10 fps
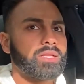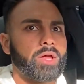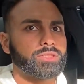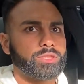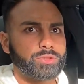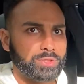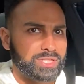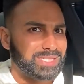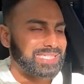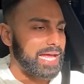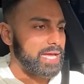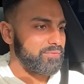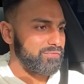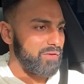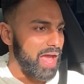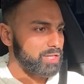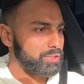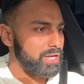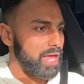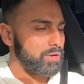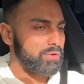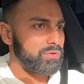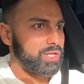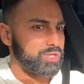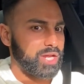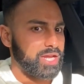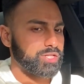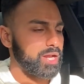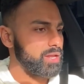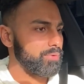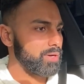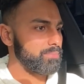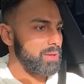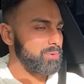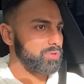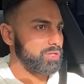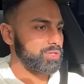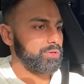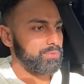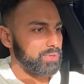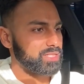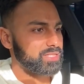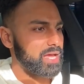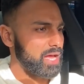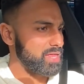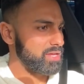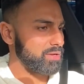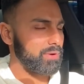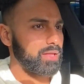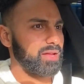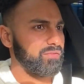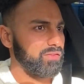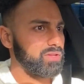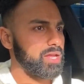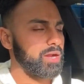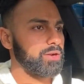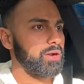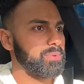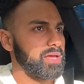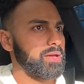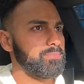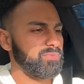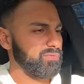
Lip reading: Launch control is set factory. I don't know if you can change it anywhere, maybe with the tune, but set, I think, around like 5,800 RPM.